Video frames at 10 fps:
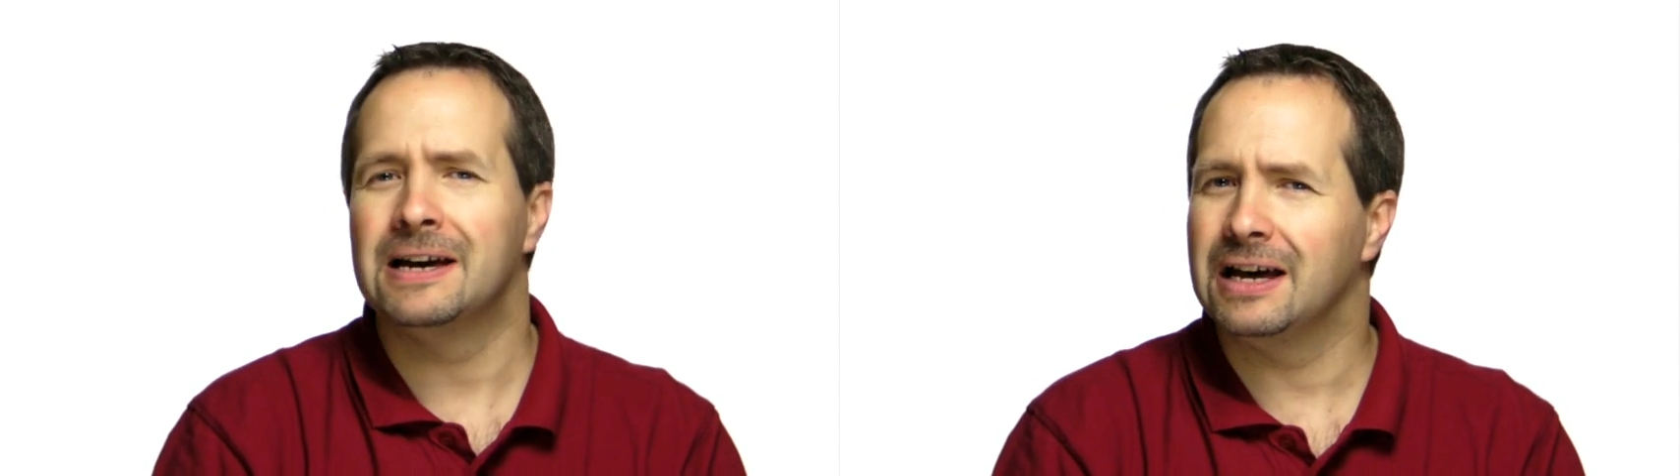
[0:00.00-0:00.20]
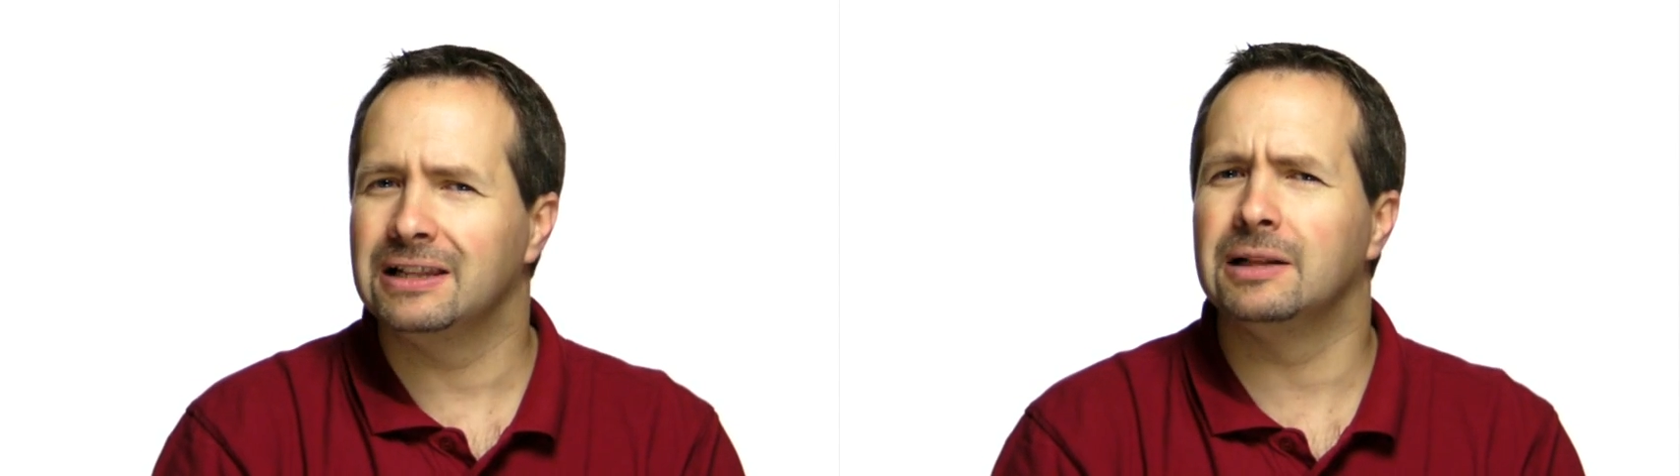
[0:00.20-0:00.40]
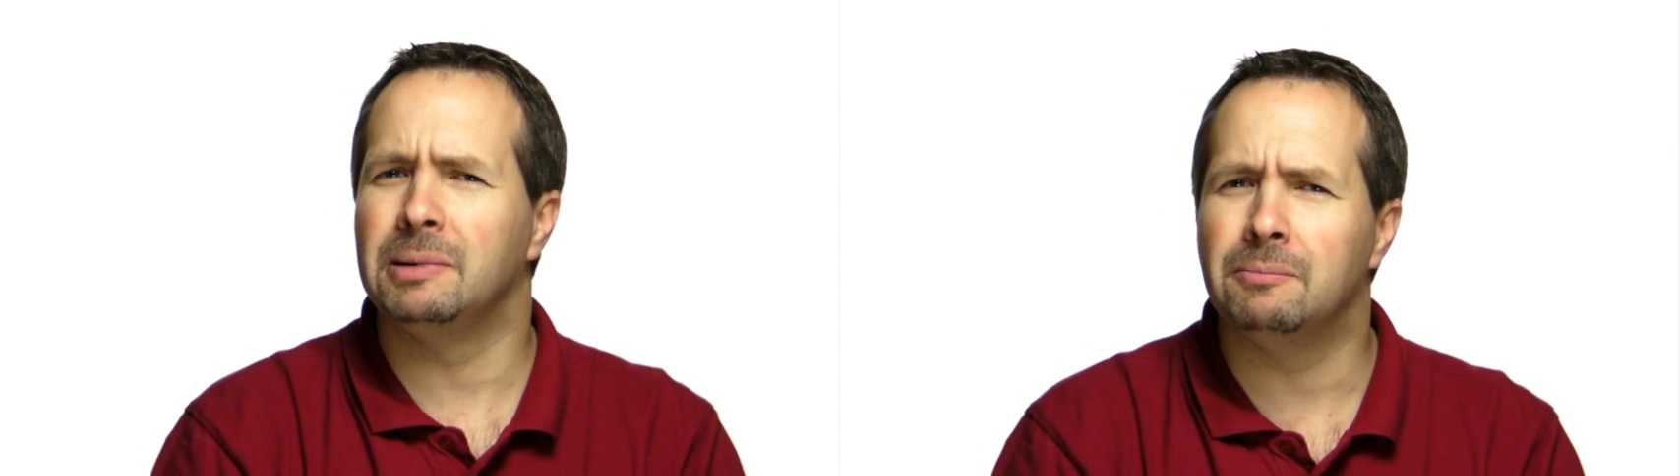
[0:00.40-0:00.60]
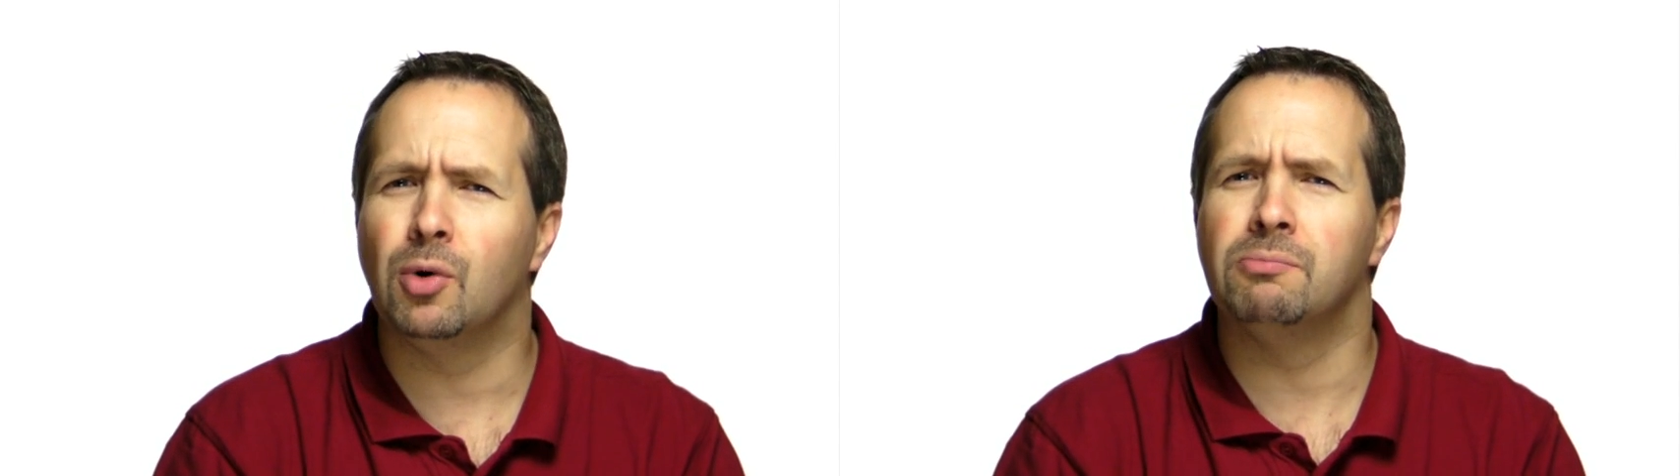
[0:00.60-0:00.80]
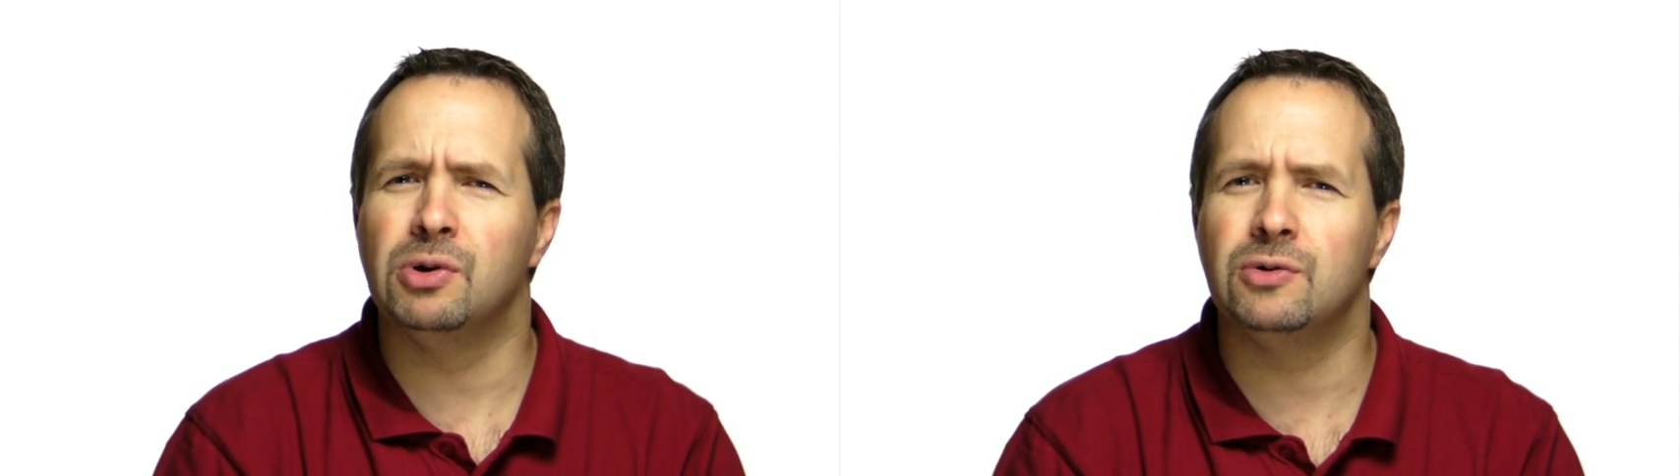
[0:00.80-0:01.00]
a little bit
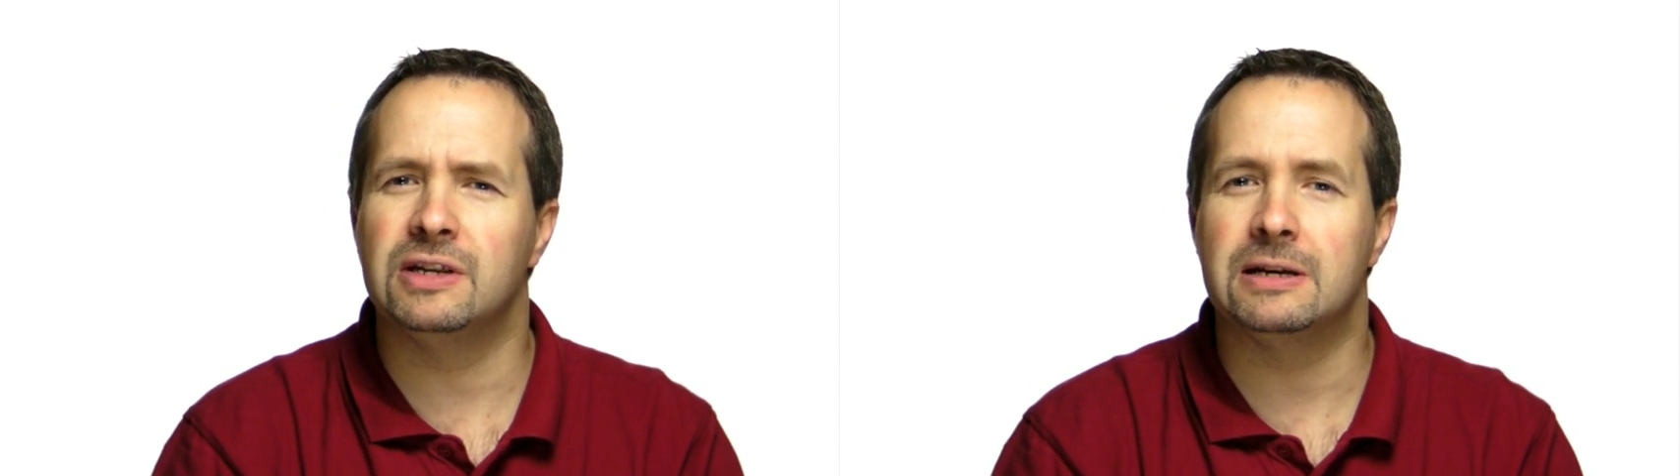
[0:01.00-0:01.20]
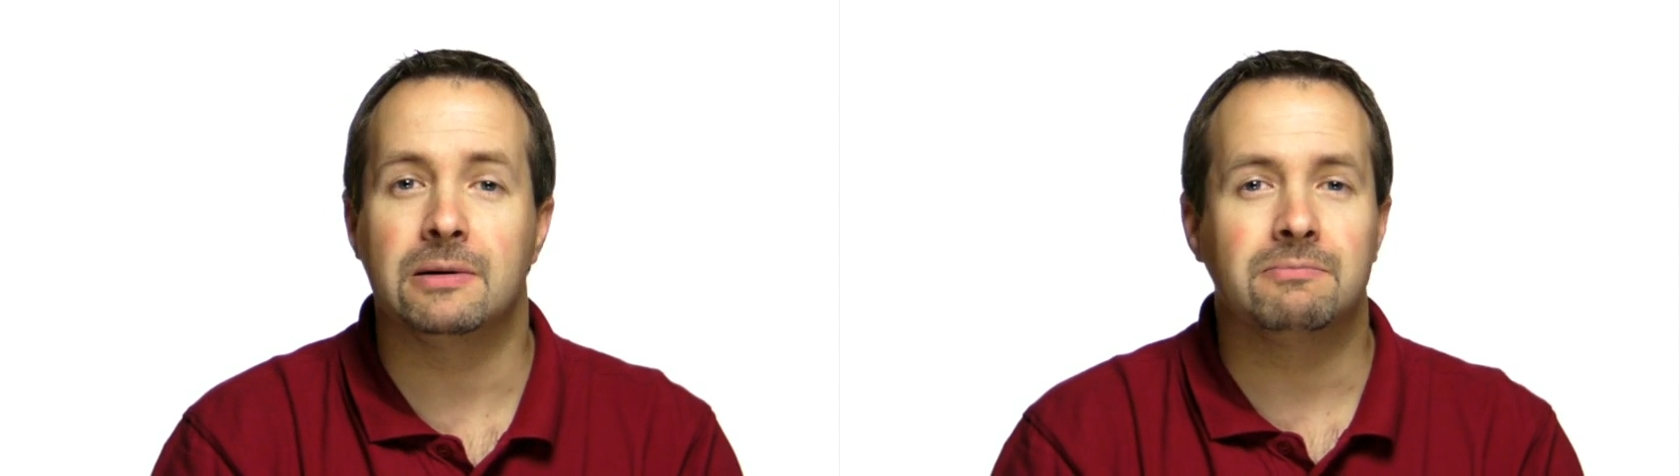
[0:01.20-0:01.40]
more moody,